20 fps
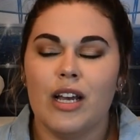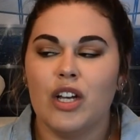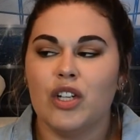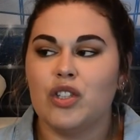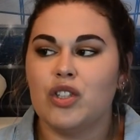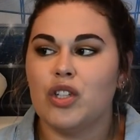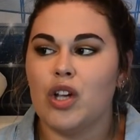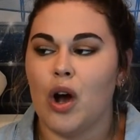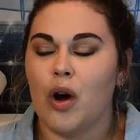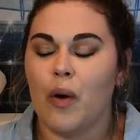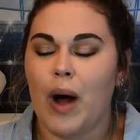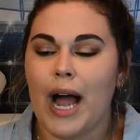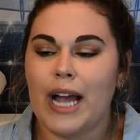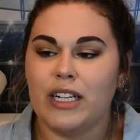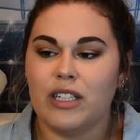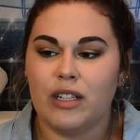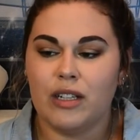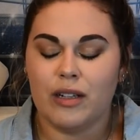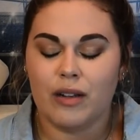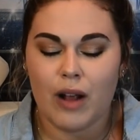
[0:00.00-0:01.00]
So
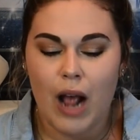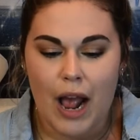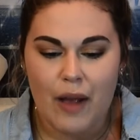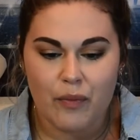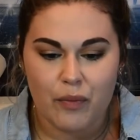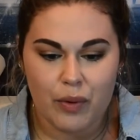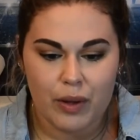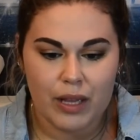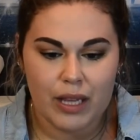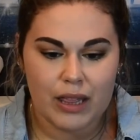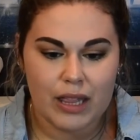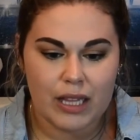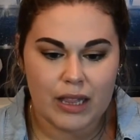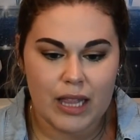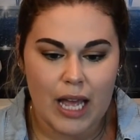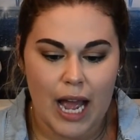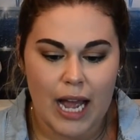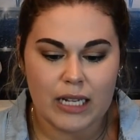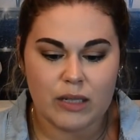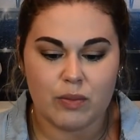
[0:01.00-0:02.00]
I really think
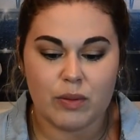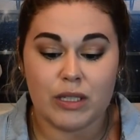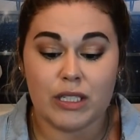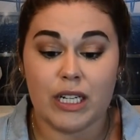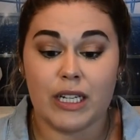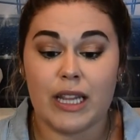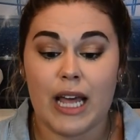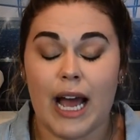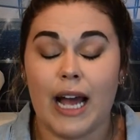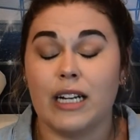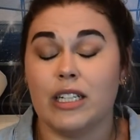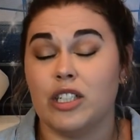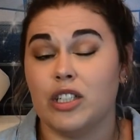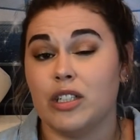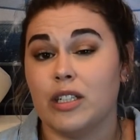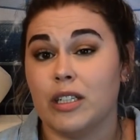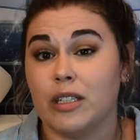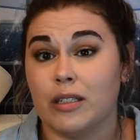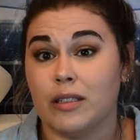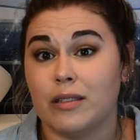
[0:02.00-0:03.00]
the Heisman did that
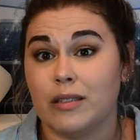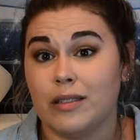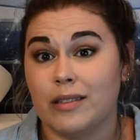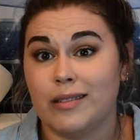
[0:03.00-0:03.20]
just to